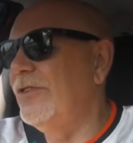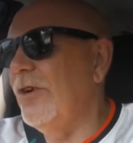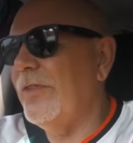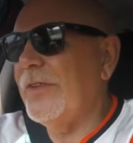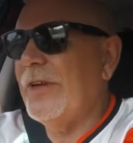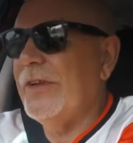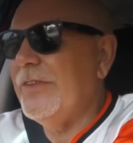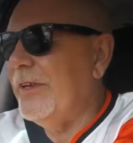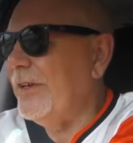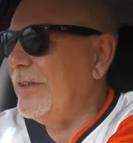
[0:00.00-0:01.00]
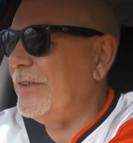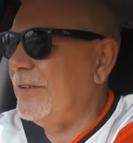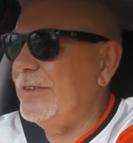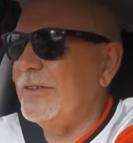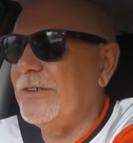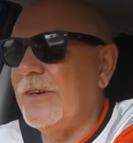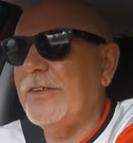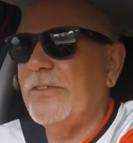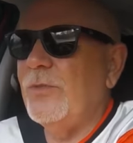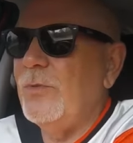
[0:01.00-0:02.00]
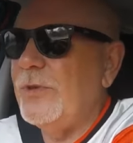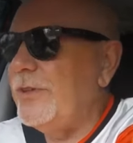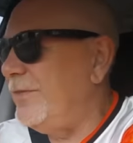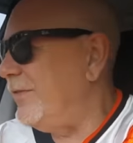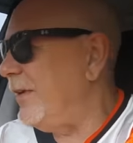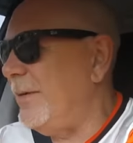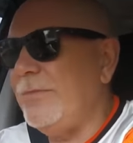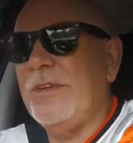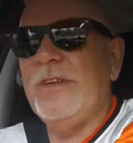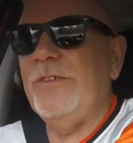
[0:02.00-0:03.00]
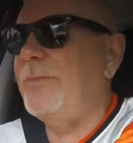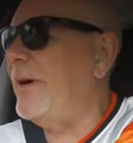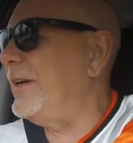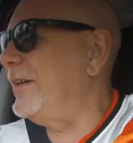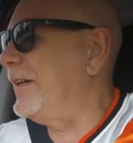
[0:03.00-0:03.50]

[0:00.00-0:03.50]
Not that I think Gretel would have emptied his bank